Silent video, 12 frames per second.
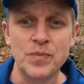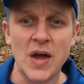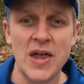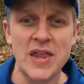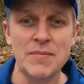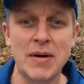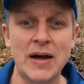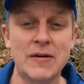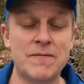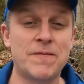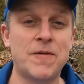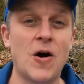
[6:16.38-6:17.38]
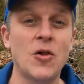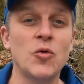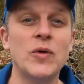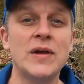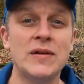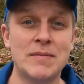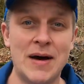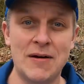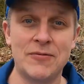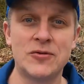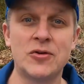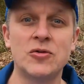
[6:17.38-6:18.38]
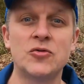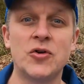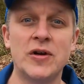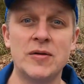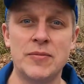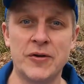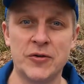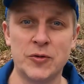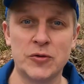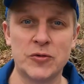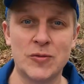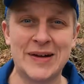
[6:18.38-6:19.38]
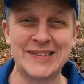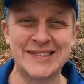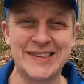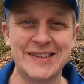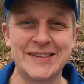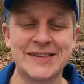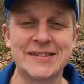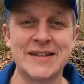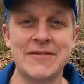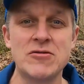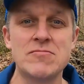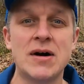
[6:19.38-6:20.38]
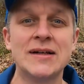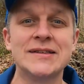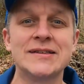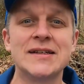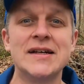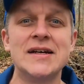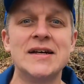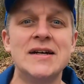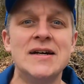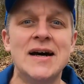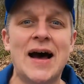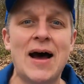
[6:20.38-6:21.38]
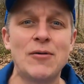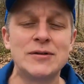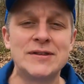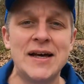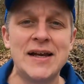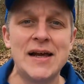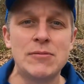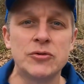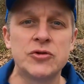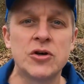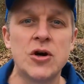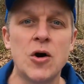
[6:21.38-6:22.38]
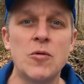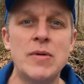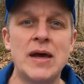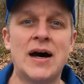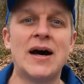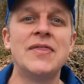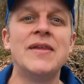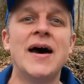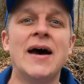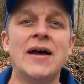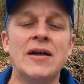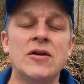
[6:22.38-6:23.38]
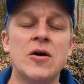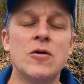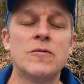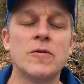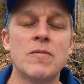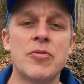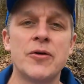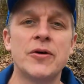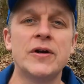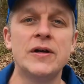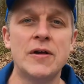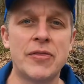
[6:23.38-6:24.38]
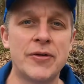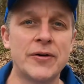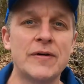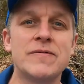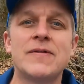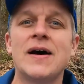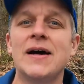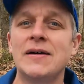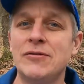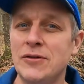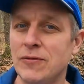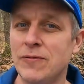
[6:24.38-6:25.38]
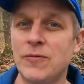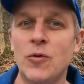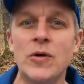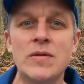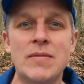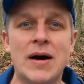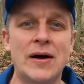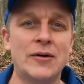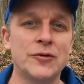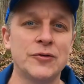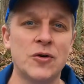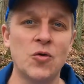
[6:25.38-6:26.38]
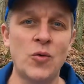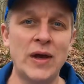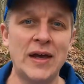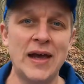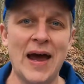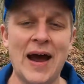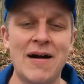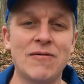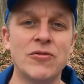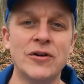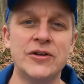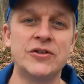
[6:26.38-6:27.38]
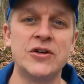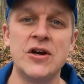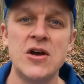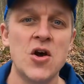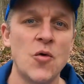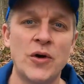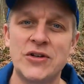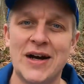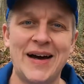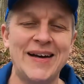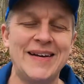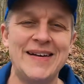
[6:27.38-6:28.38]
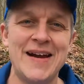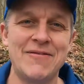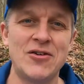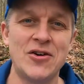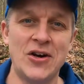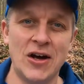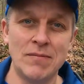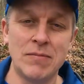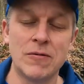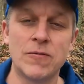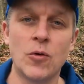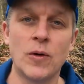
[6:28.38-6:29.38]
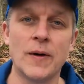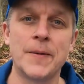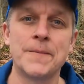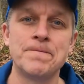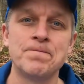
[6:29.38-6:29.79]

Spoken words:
And then by following the Maffetone training principles for about 6 to 7 months, I was then able to go beyond that and go from 30 to 35 to 40 miles a week average, which I had never done before.